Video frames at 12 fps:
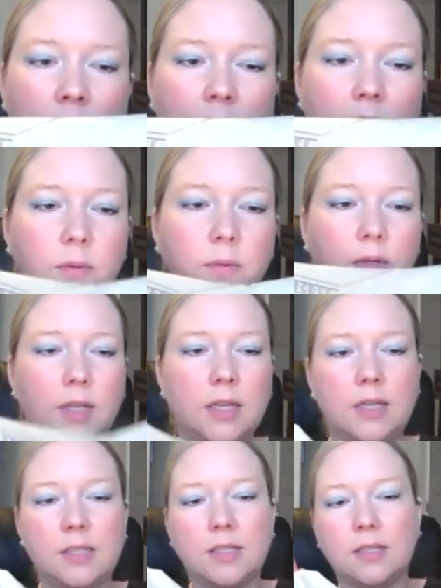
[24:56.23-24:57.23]
It really
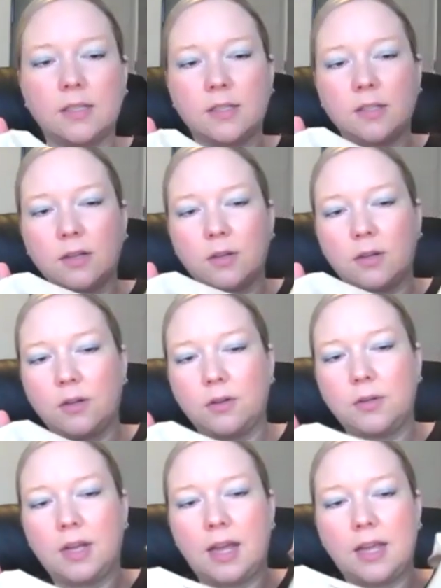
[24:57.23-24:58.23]
is. It's so
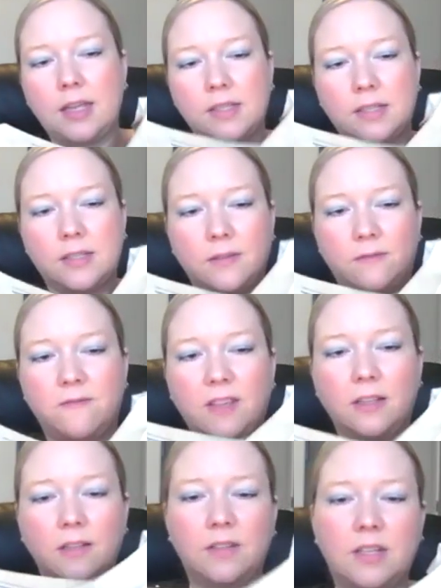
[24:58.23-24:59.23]
nice. The
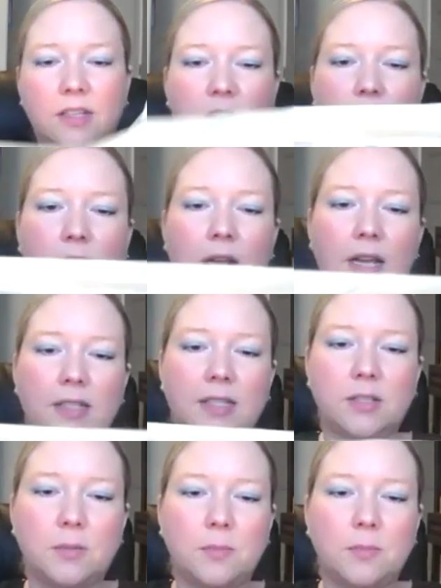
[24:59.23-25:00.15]
feel of it is so nice. It's